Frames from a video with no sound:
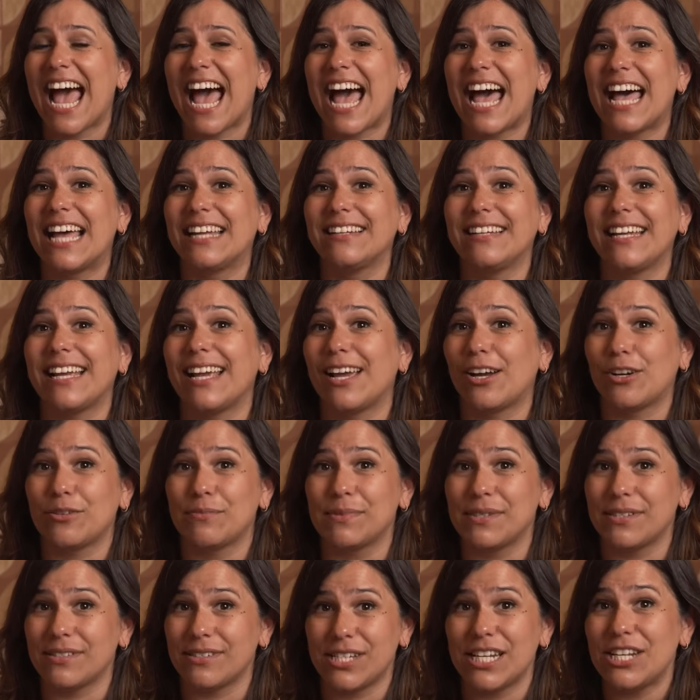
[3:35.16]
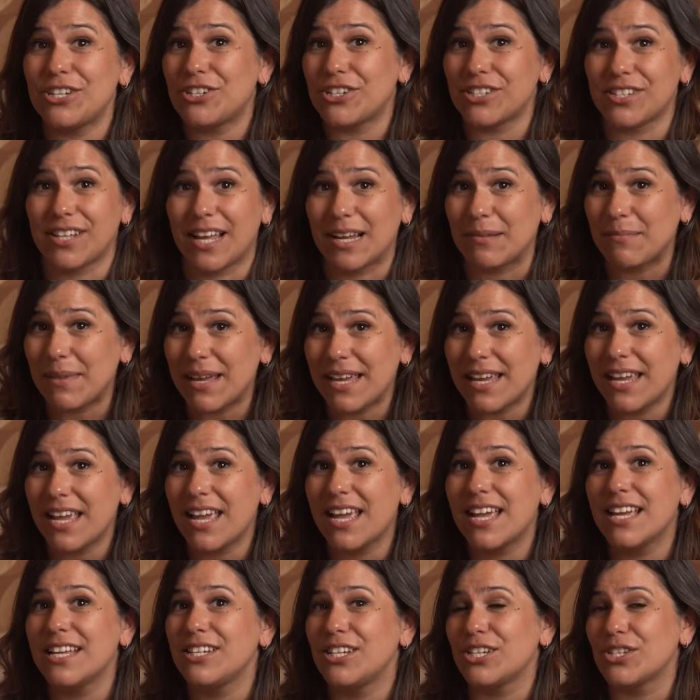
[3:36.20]
and it helps teachers like me
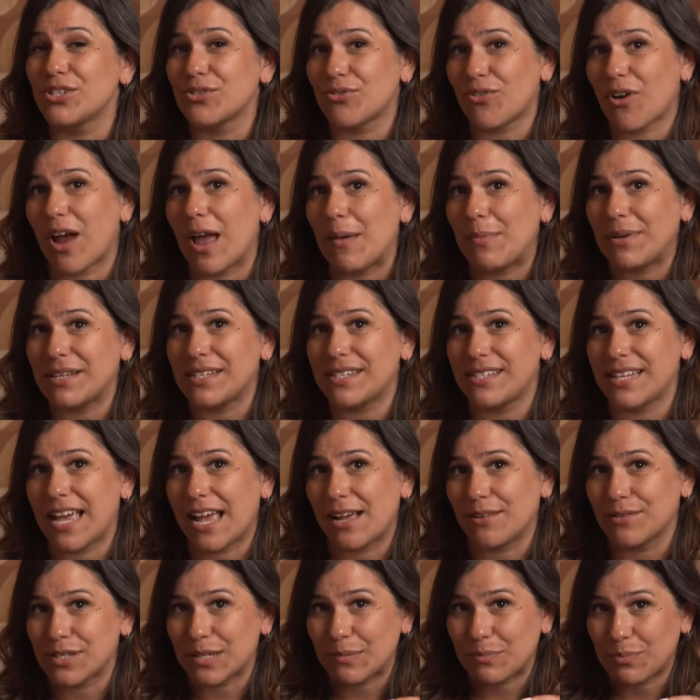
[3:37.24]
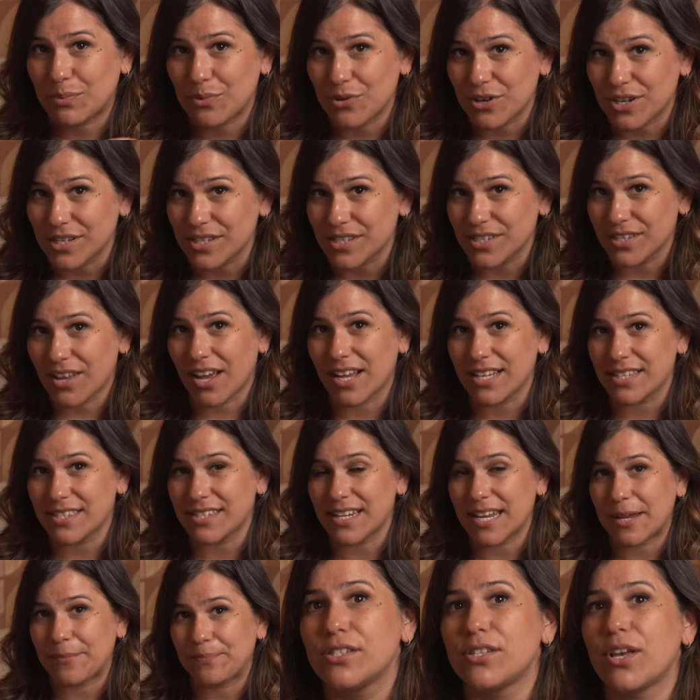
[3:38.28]
describe sounds
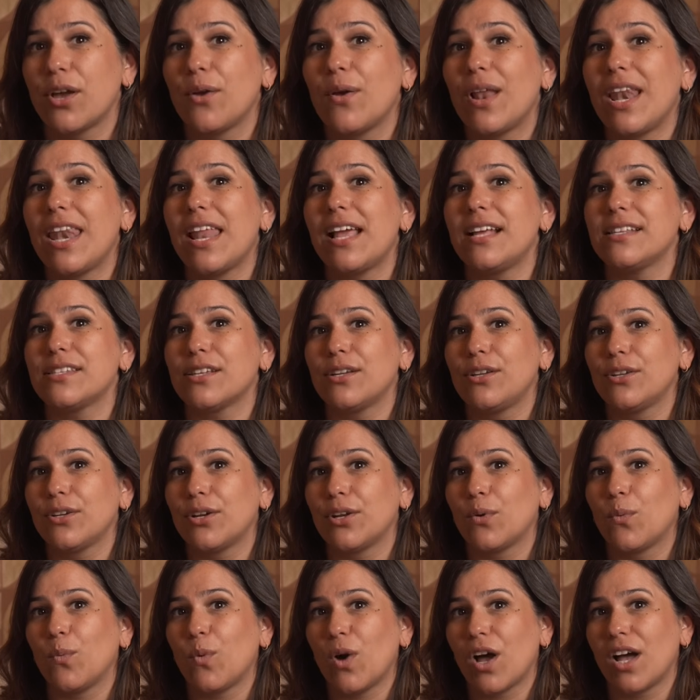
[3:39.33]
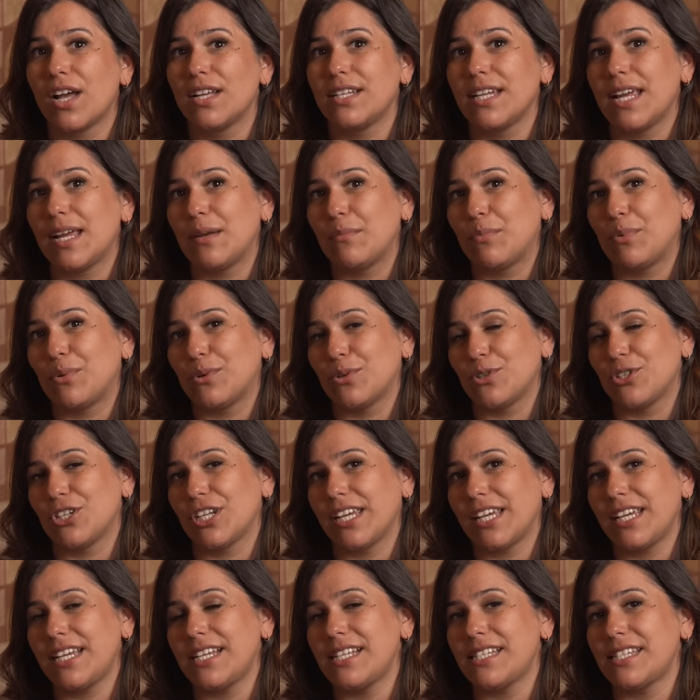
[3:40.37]
precisely. So let's look at a word in
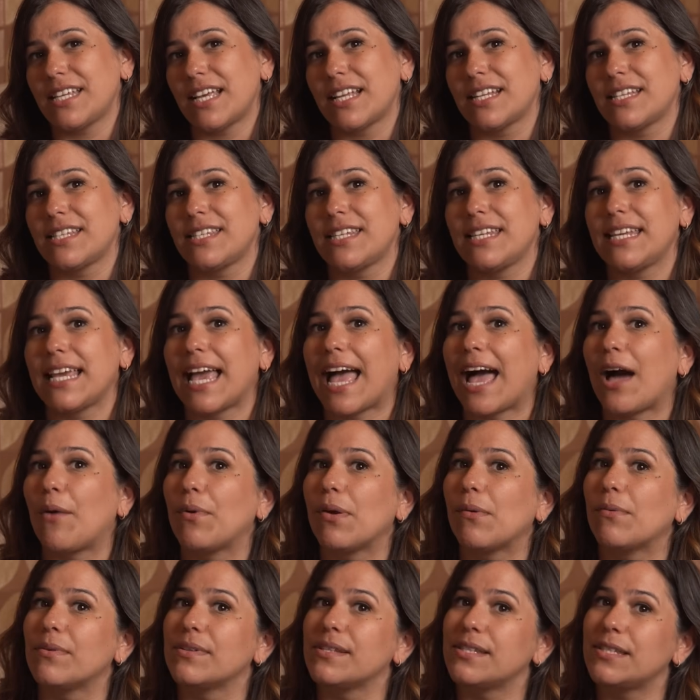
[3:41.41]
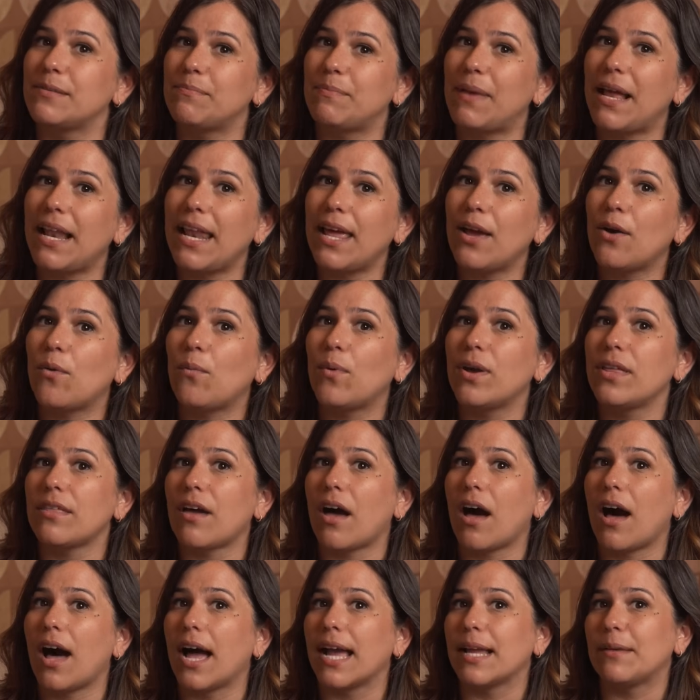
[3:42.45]
Portuguese and see how we would spell it with
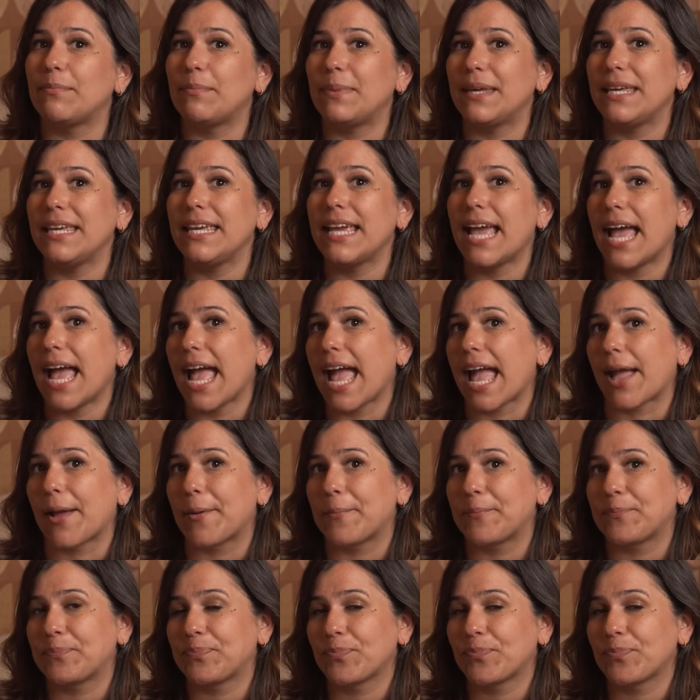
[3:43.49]
IPA.